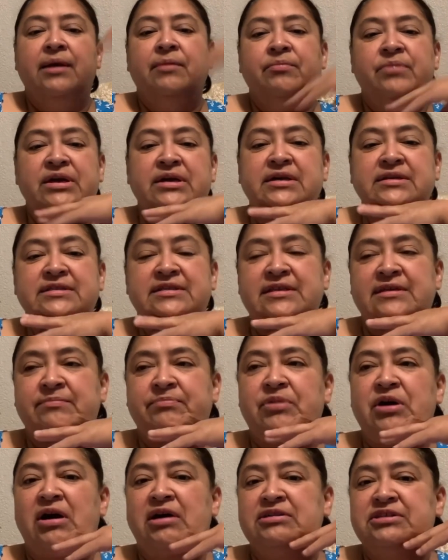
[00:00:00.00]
because the
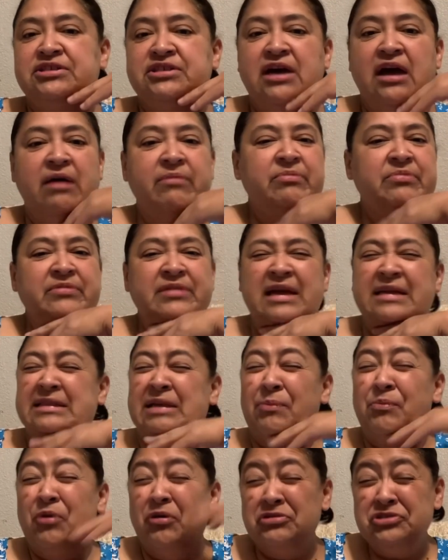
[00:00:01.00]
pawn shop, that
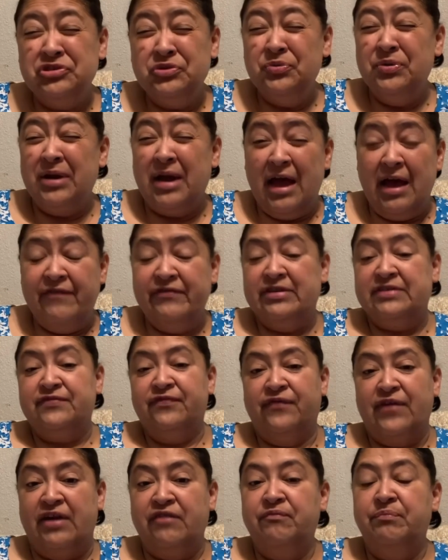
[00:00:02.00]
the most you would have is
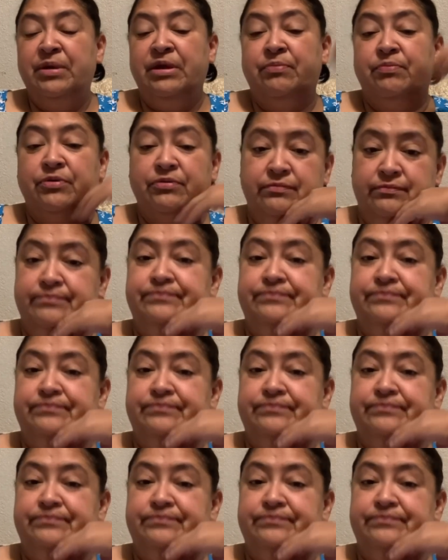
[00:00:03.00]
5 people.